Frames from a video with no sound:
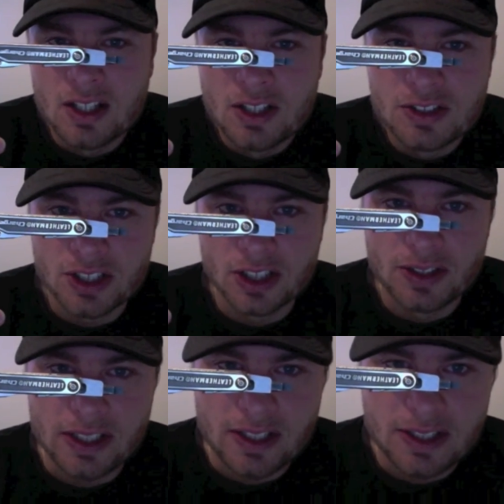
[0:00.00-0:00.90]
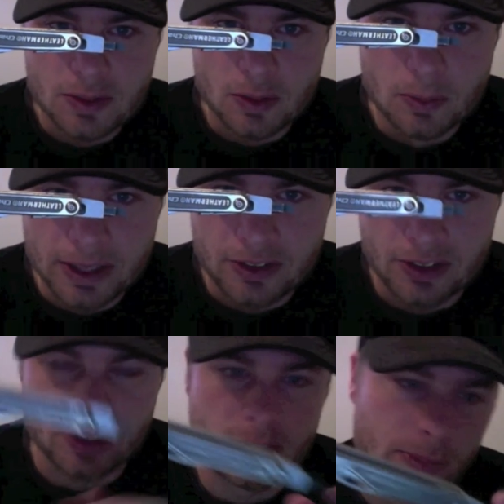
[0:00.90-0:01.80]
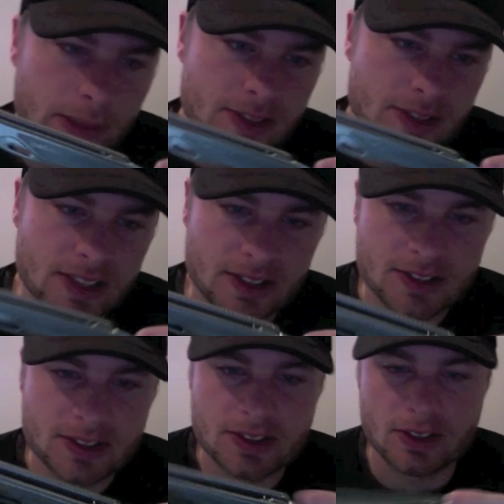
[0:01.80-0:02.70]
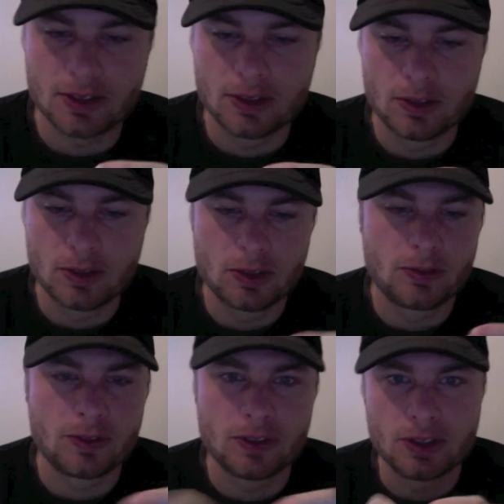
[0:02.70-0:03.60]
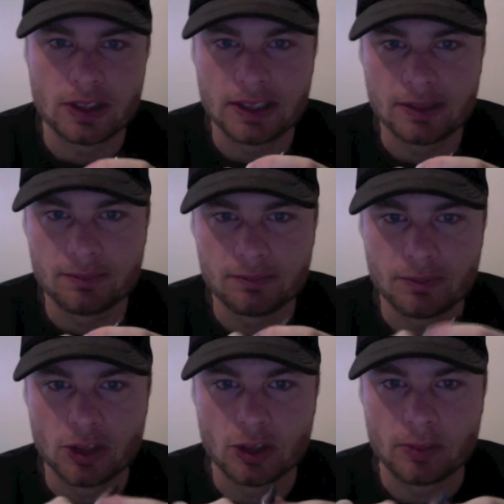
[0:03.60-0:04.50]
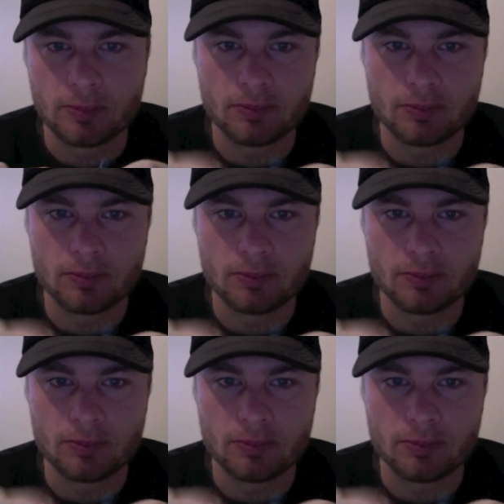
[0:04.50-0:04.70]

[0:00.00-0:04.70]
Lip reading: So yeah, these are all metric bit sets, so good for Europe,